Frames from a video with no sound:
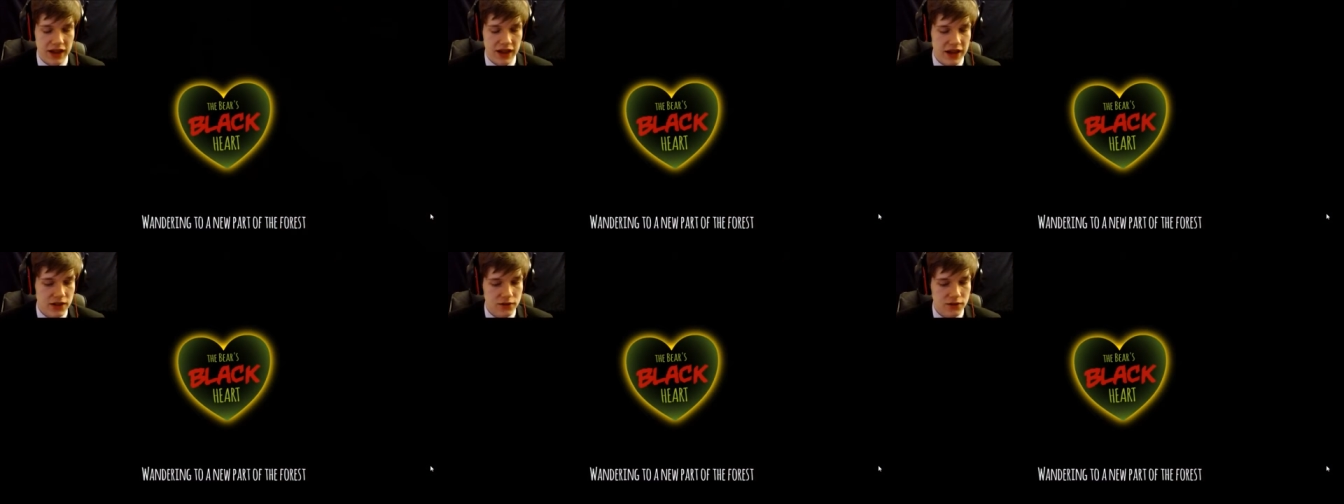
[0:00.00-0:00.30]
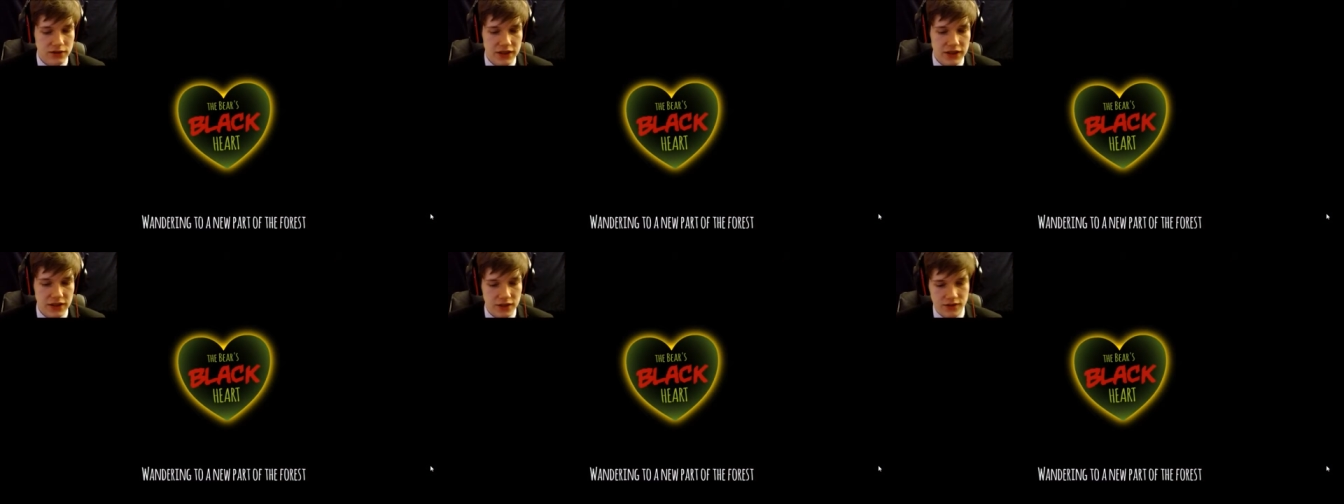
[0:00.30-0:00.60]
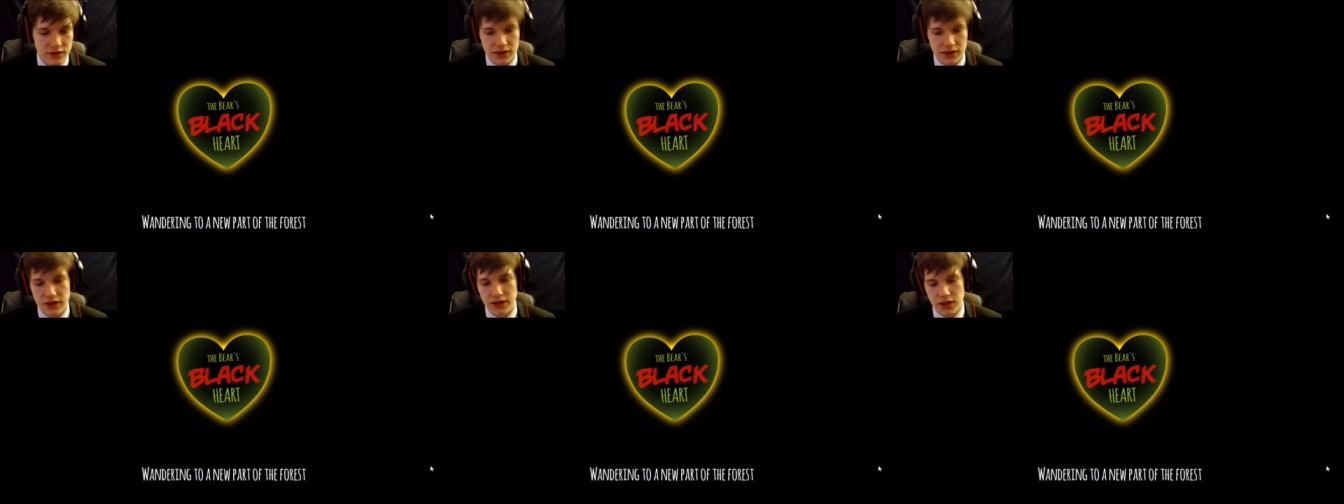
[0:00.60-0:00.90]
I don't think
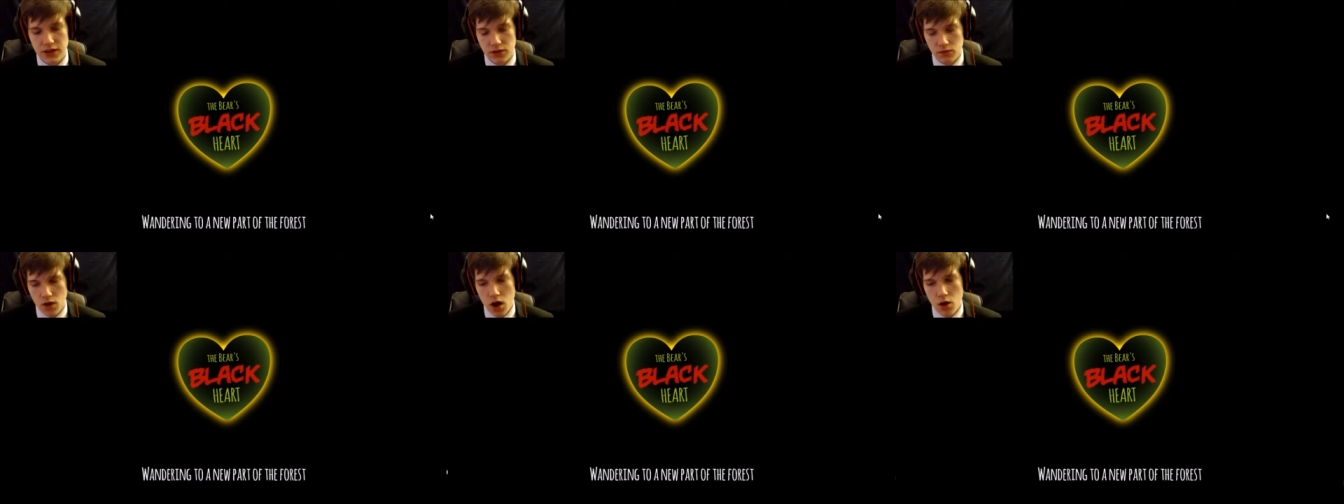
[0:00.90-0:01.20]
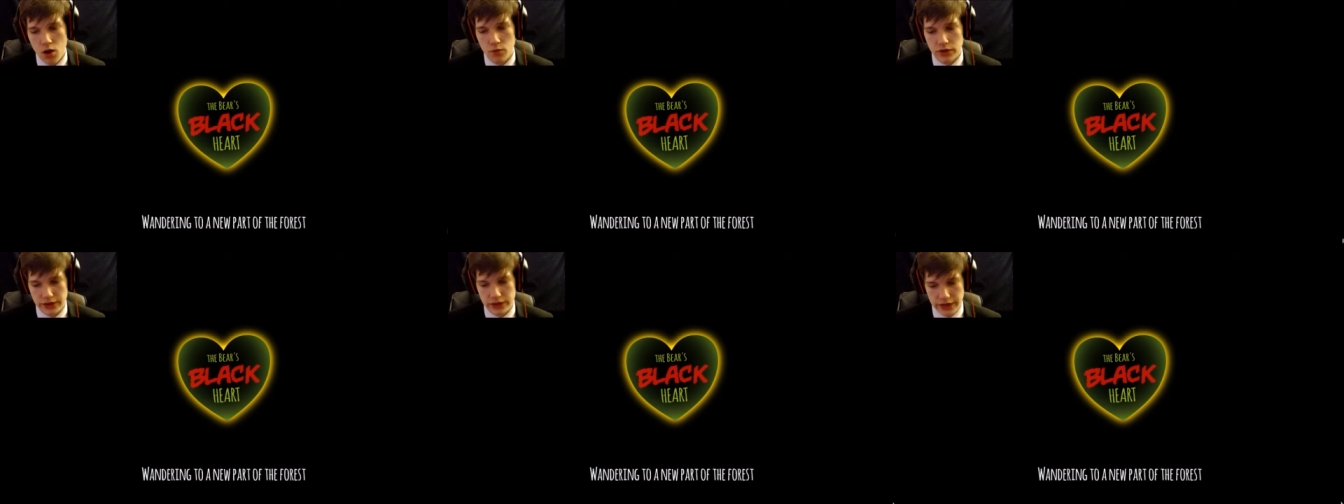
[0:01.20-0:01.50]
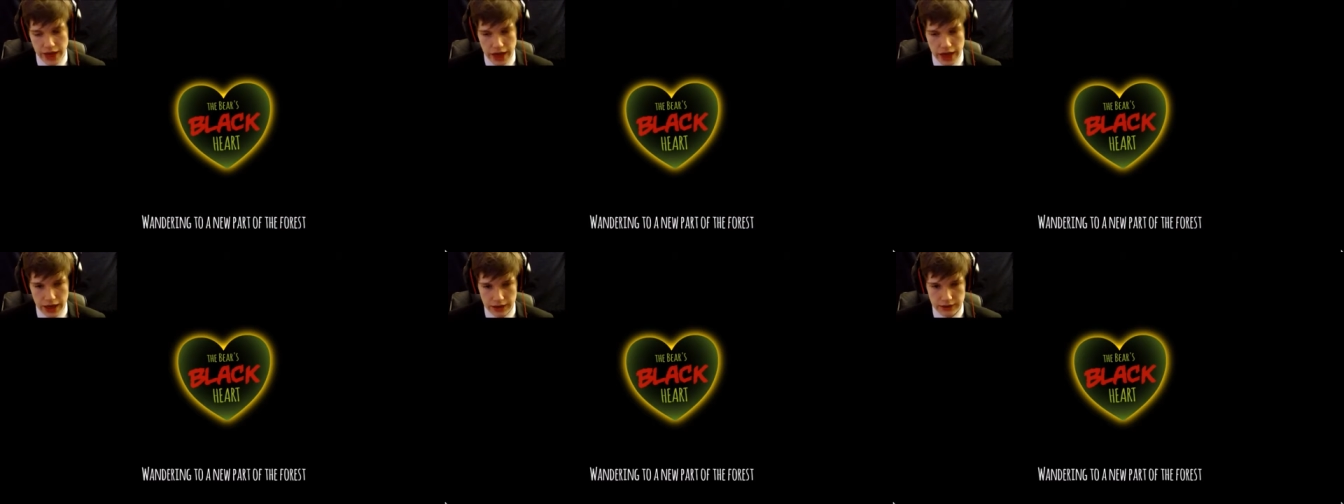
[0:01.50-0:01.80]
there's anything wrong with
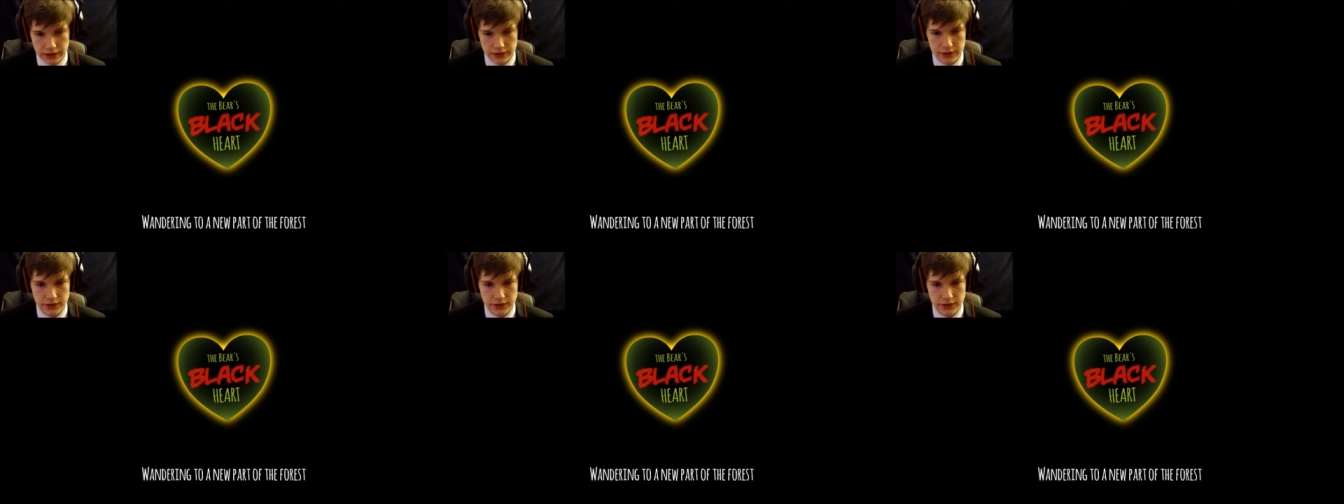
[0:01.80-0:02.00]
that.